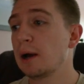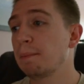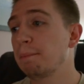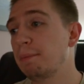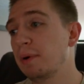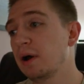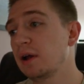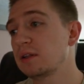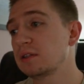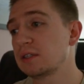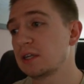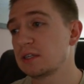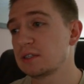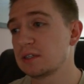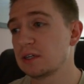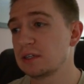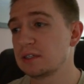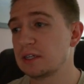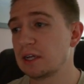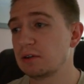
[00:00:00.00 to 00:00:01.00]
But
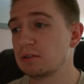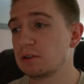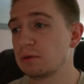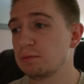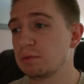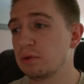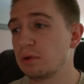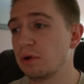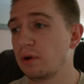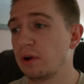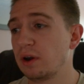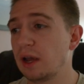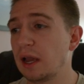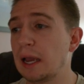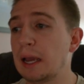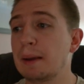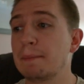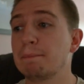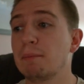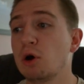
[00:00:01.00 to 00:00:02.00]
Tesla has now deployed
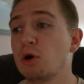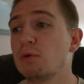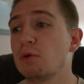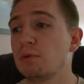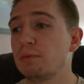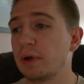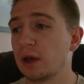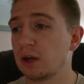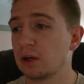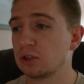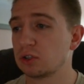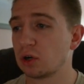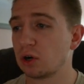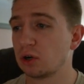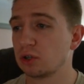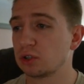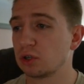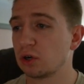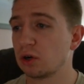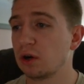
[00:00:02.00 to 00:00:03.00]
a mobile
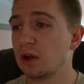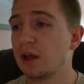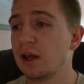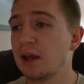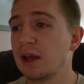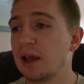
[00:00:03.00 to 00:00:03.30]
Megacharger